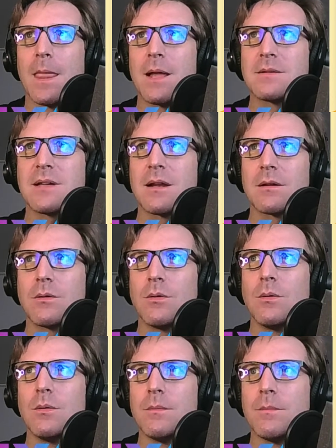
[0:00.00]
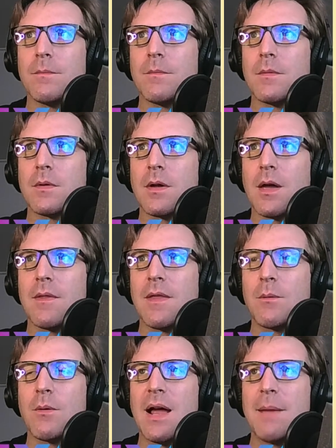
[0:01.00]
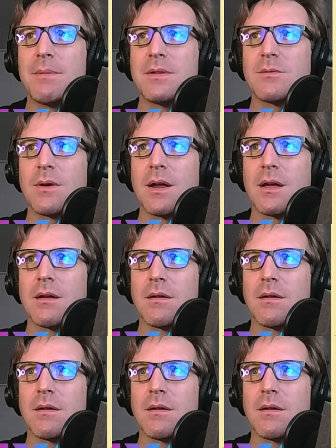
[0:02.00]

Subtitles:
It's kind of cool. And then what happens when I